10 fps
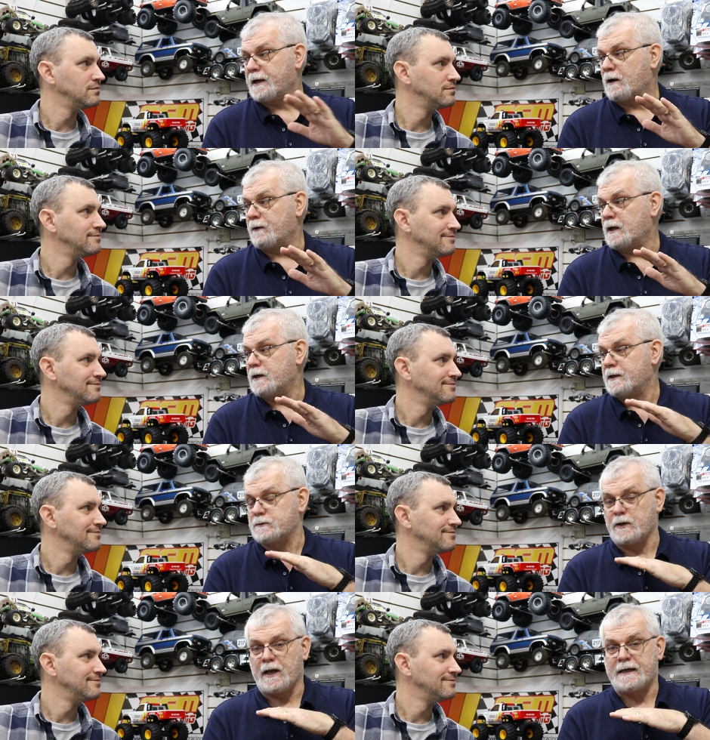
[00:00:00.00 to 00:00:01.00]
Speaker 1: area.
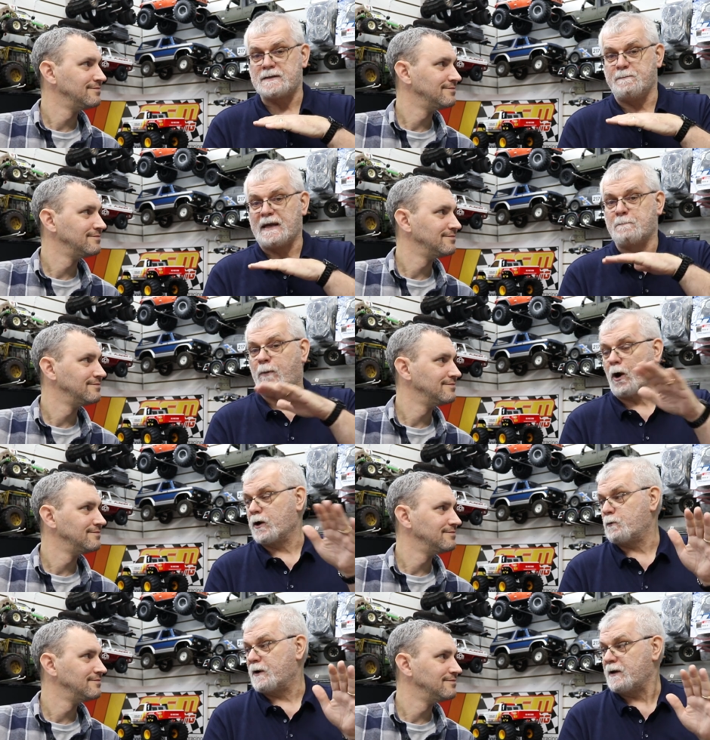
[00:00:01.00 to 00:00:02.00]
There's a nice big
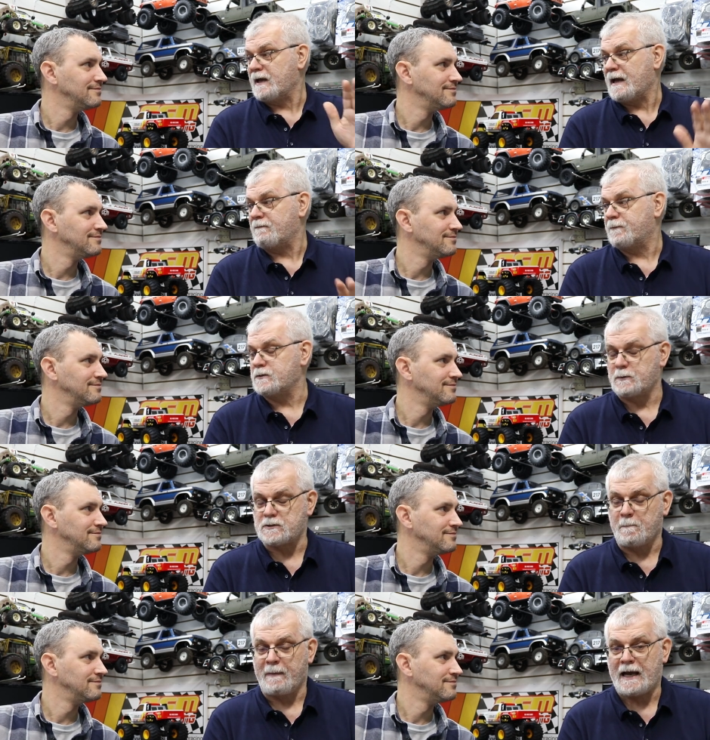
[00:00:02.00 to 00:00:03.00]
park where you can have fun with
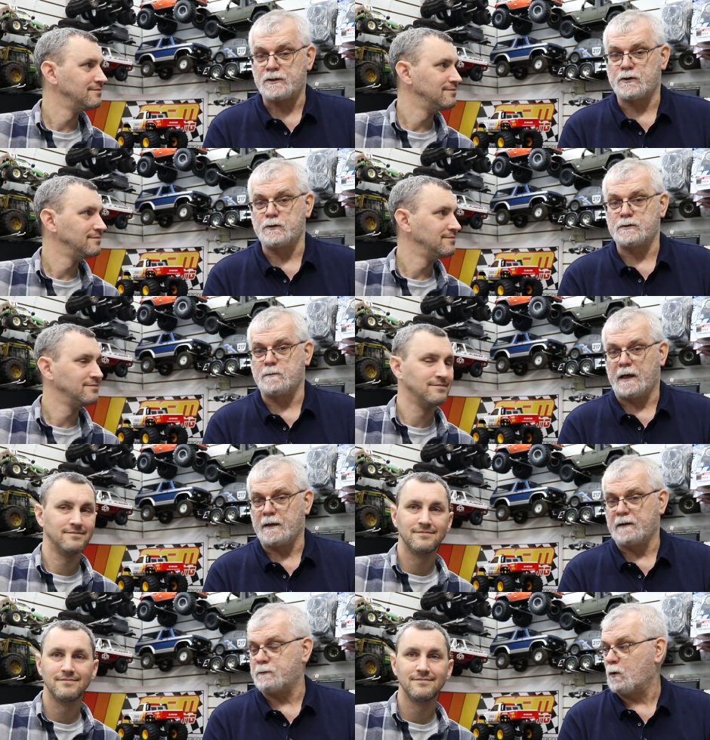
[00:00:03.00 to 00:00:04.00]
some bashers
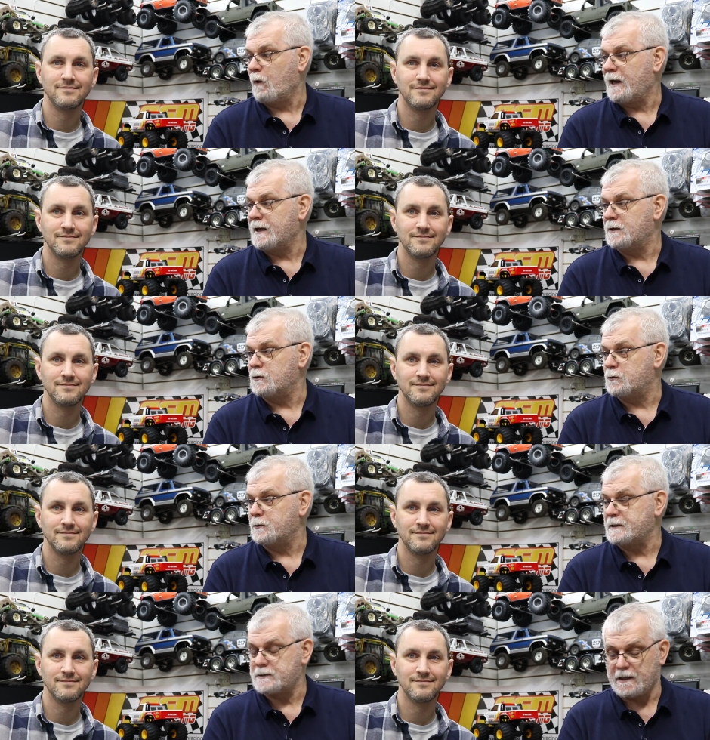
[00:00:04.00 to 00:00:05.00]
uh, if you're waiting and you're
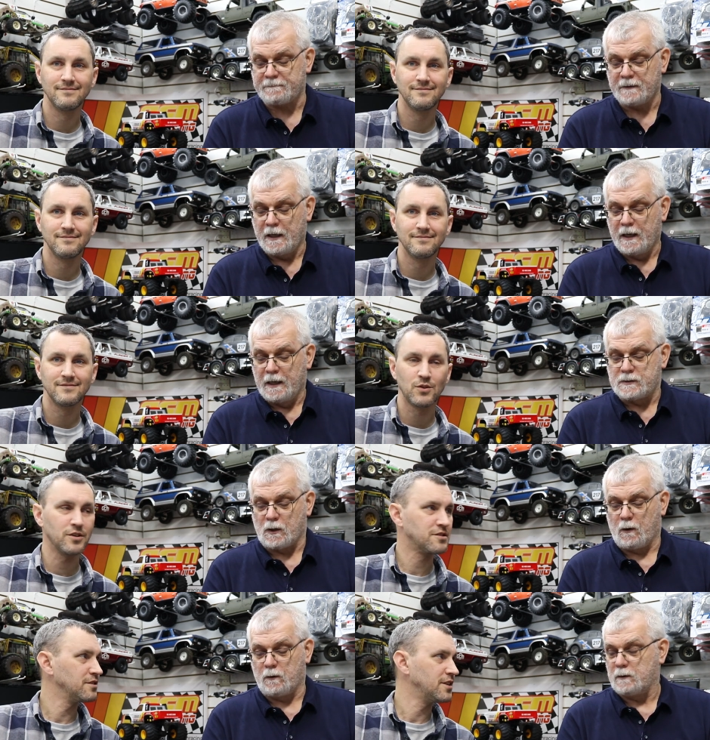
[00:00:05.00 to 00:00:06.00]
doing stuff.
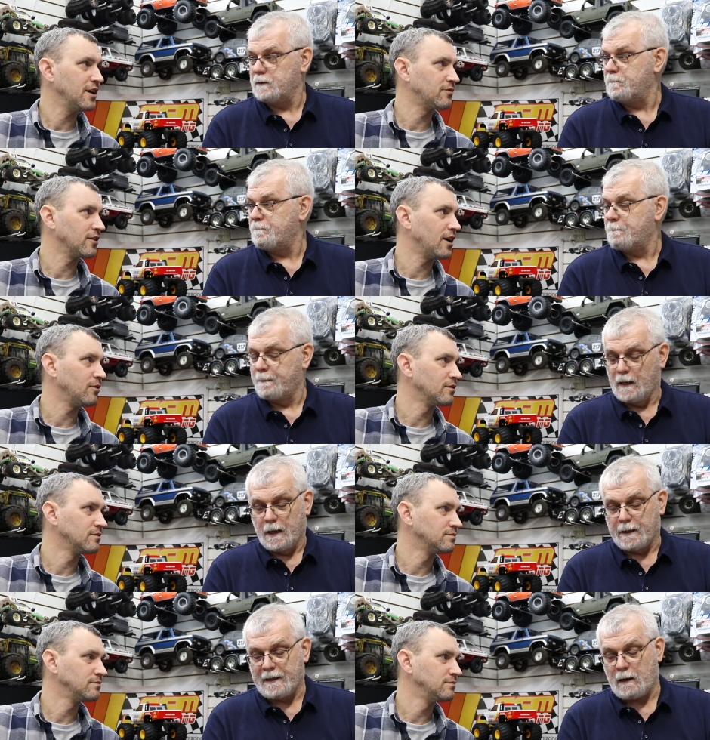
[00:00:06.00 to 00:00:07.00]
So What's the
Speaker 2: date for that one?
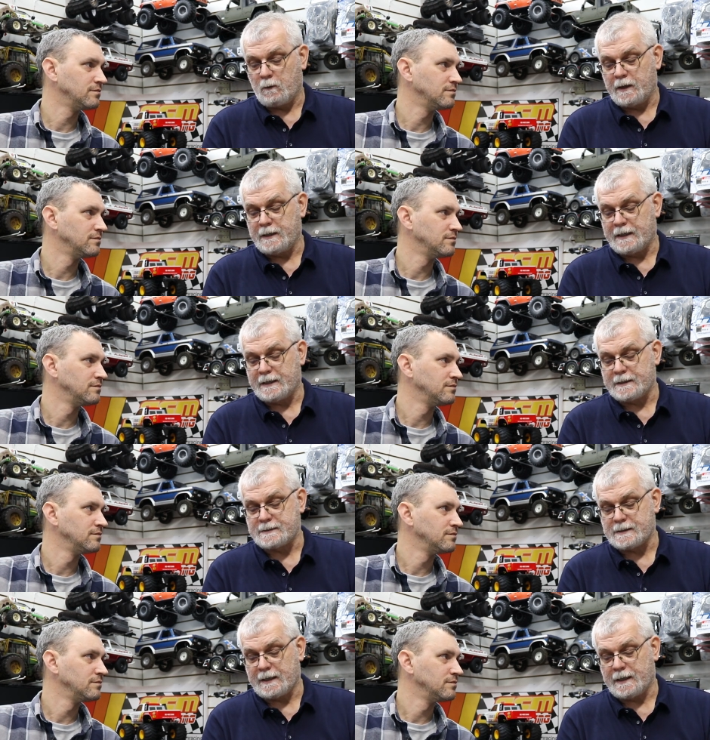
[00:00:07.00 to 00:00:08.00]
Speaker 1: That one
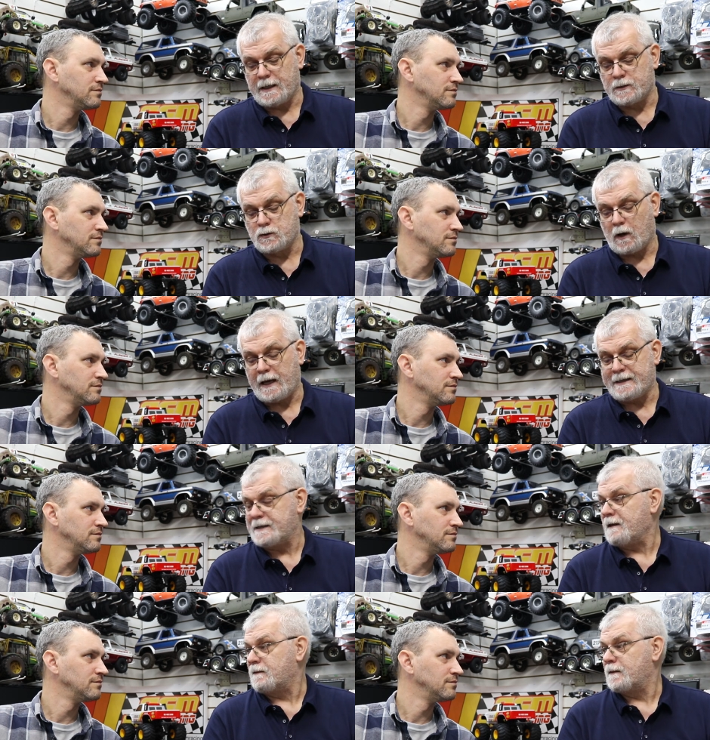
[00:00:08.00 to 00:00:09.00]
is uh, July
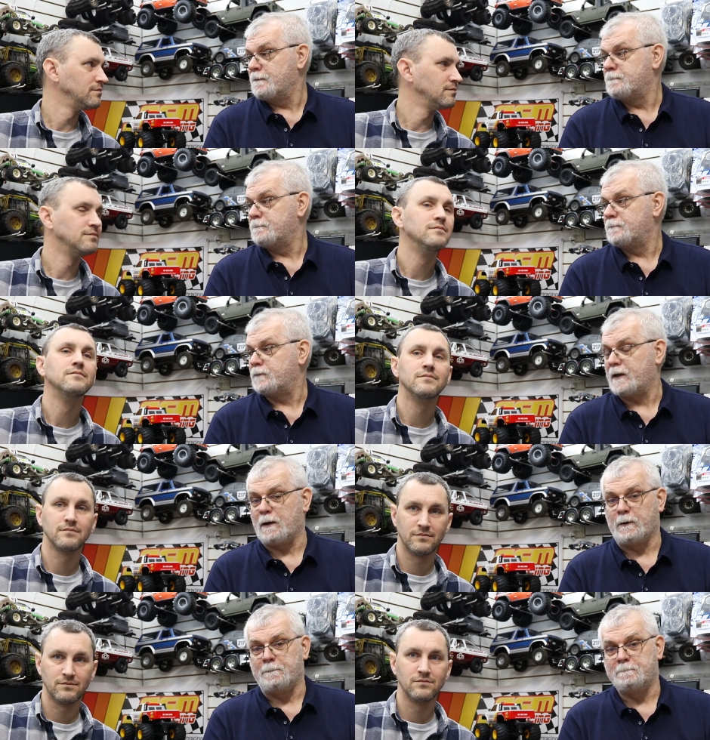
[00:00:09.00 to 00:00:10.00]
10th for
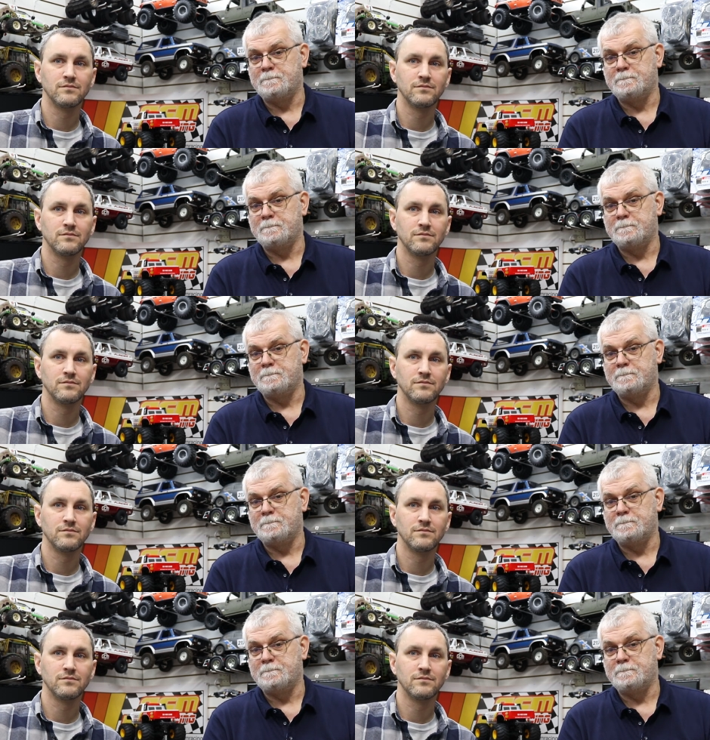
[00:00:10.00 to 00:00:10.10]
that one.